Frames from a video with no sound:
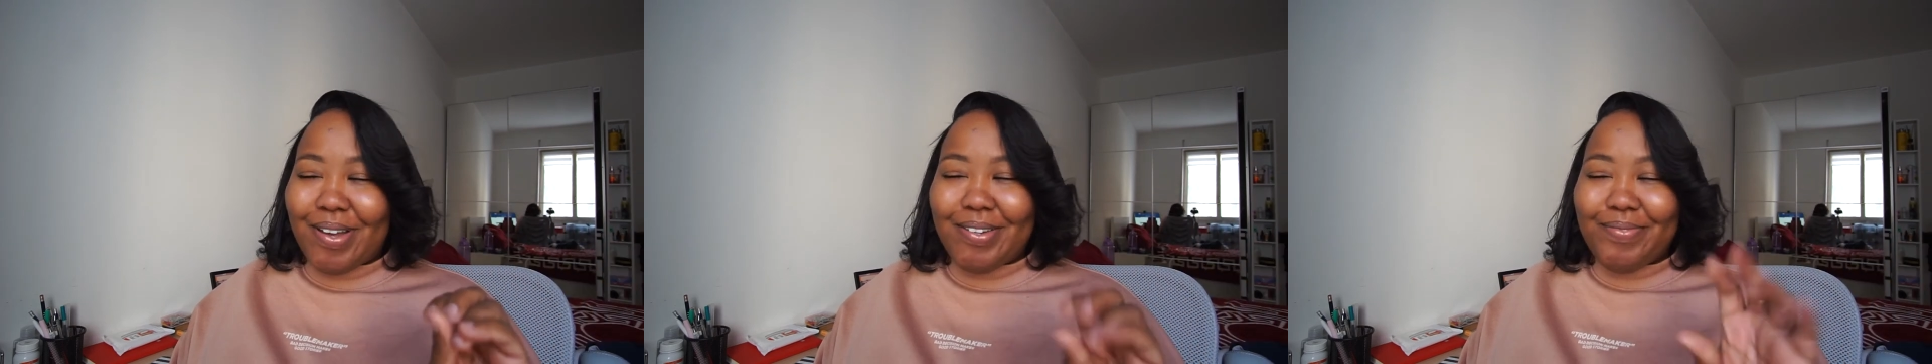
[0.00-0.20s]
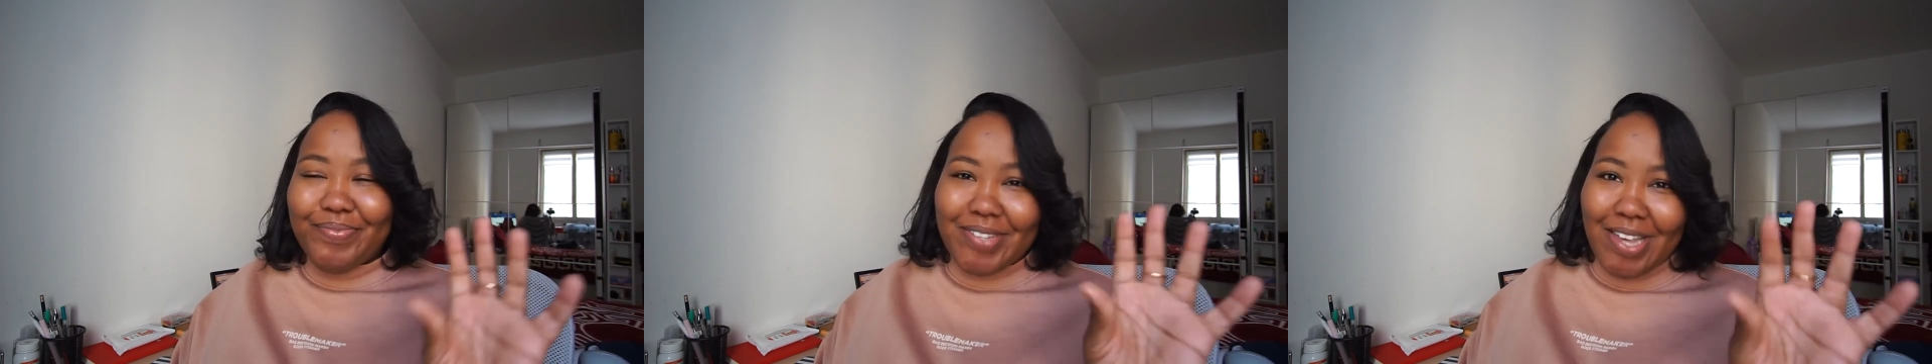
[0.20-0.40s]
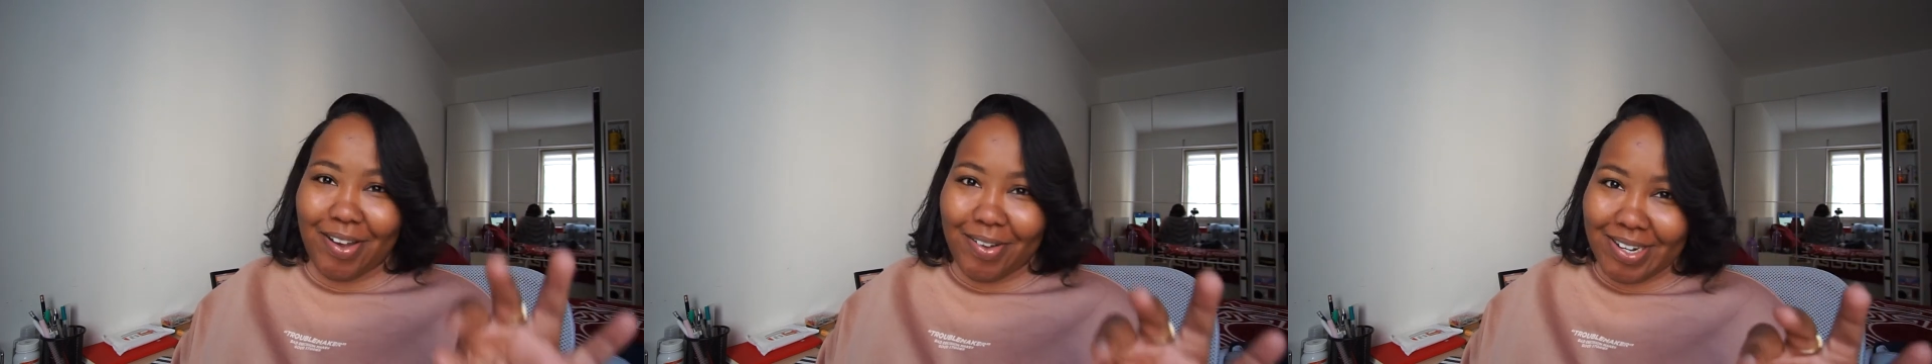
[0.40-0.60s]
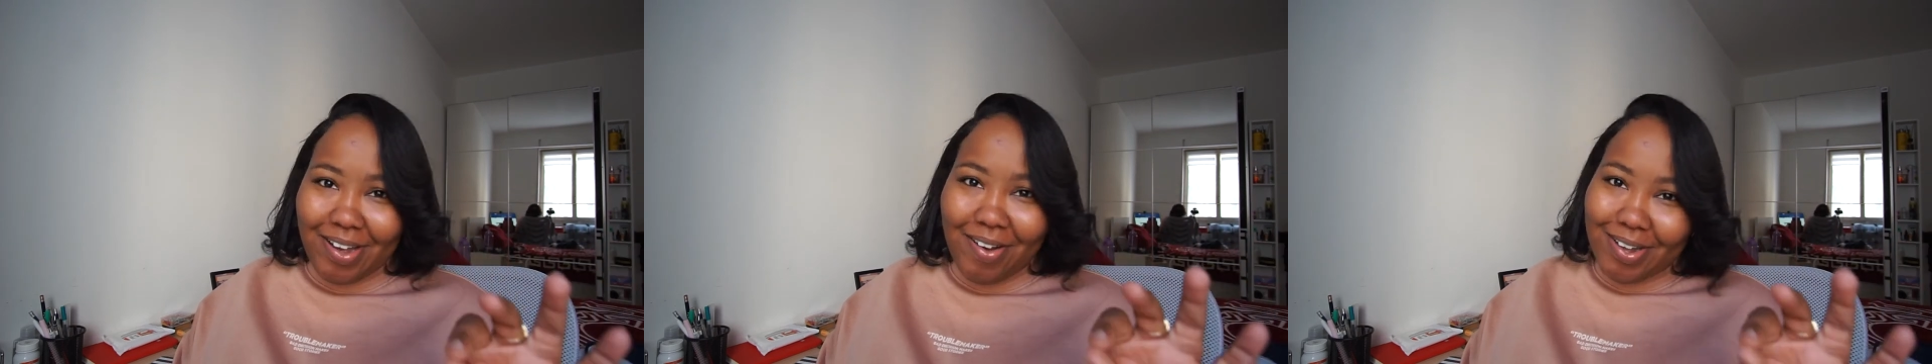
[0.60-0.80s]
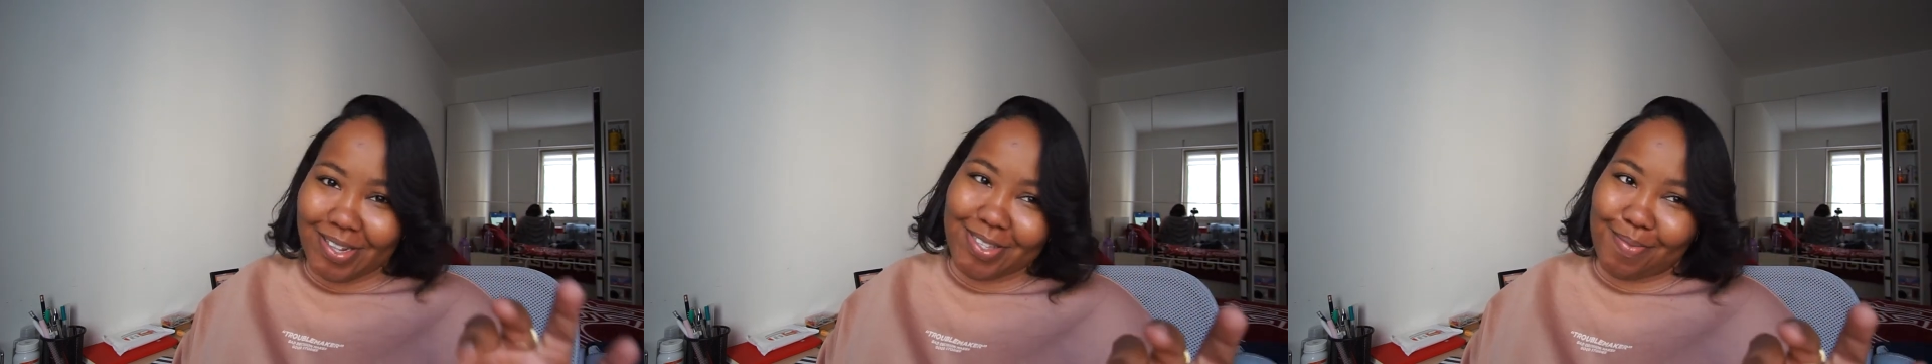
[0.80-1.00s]
but on,
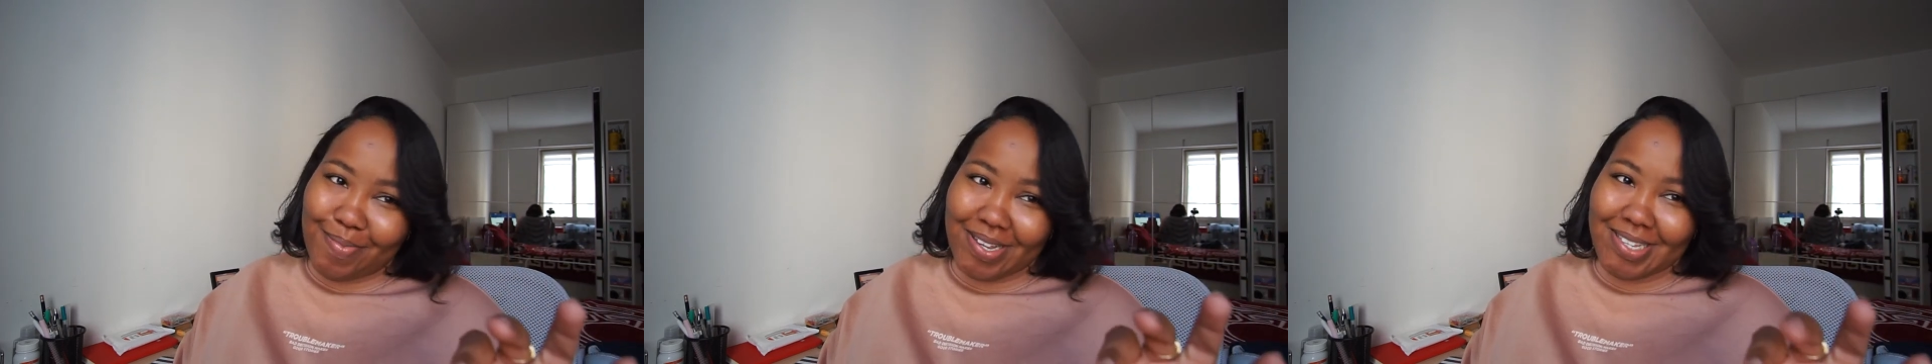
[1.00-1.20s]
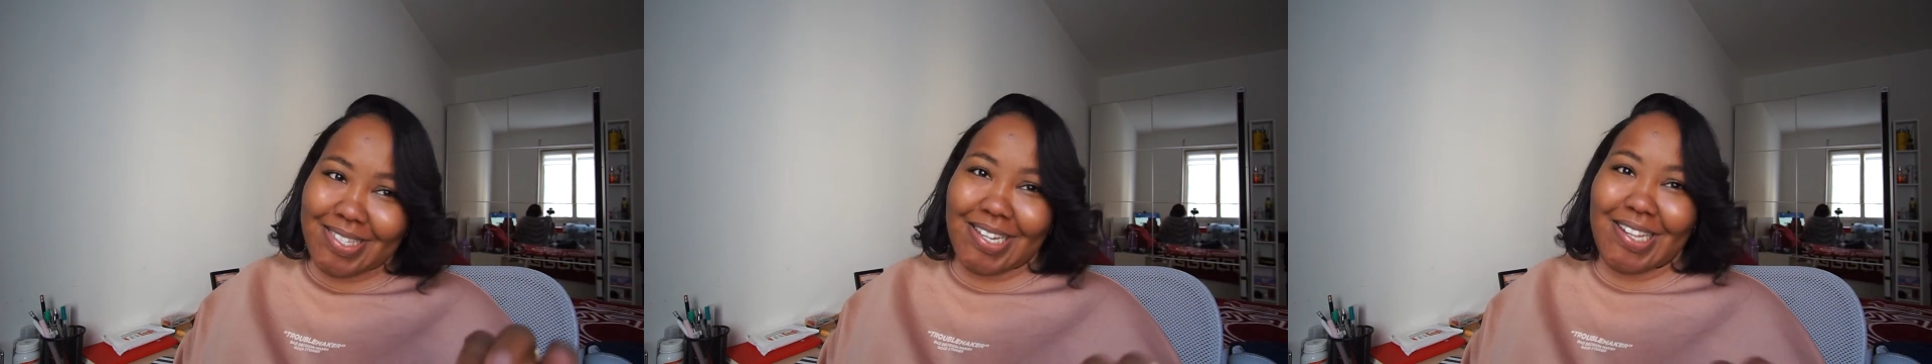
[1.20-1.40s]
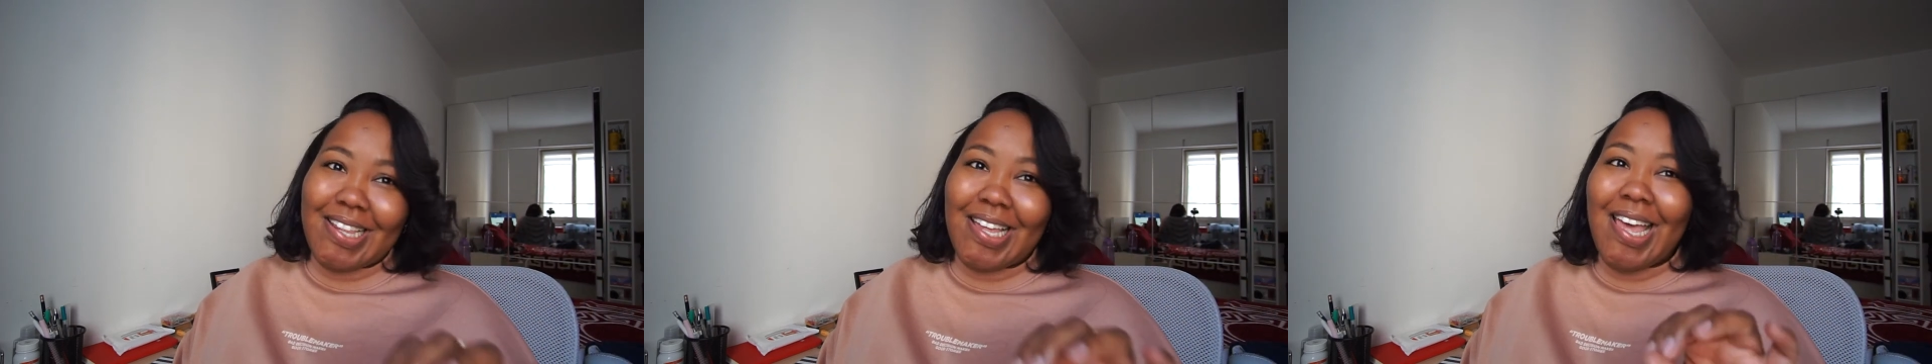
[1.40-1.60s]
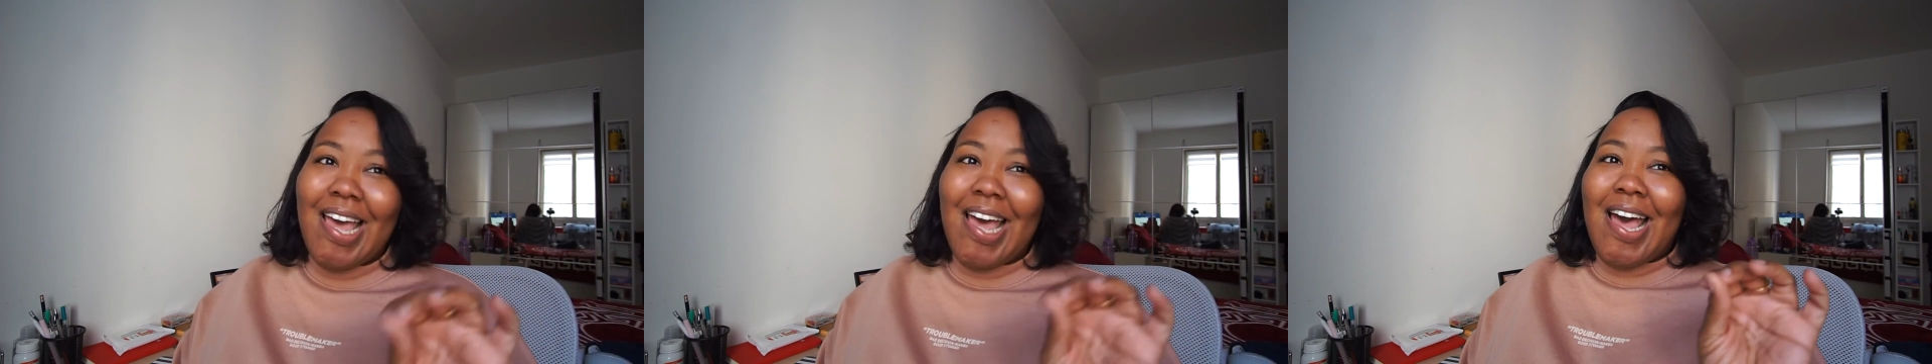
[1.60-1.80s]
on topic still,